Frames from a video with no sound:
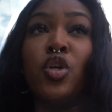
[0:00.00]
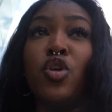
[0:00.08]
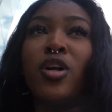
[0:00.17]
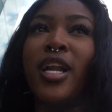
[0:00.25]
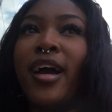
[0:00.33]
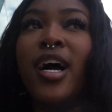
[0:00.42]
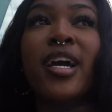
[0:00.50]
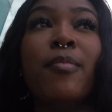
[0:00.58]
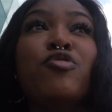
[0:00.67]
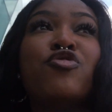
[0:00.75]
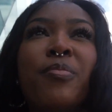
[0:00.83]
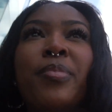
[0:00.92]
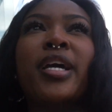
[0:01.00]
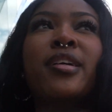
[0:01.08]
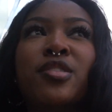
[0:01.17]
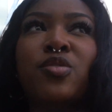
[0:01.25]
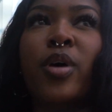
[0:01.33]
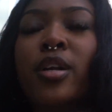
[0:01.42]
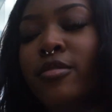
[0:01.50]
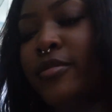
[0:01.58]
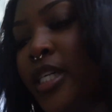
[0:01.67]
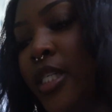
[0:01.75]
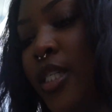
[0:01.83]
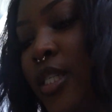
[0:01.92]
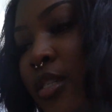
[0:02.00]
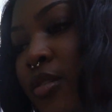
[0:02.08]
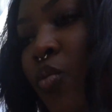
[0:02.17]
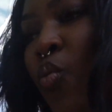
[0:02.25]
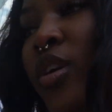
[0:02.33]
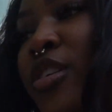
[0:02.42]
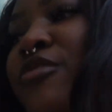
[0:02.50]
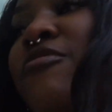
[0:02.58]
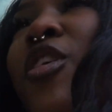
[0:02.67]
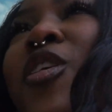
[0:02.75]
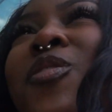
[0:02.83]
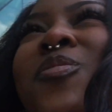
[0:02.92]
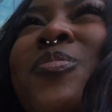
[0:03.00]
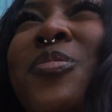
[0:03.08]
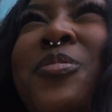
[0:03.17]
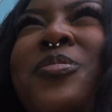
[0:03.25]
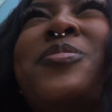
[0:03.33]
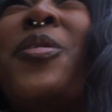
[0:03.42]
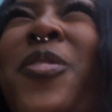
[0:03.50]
look like. I am dripping in sweat already. This is wonderful. This is so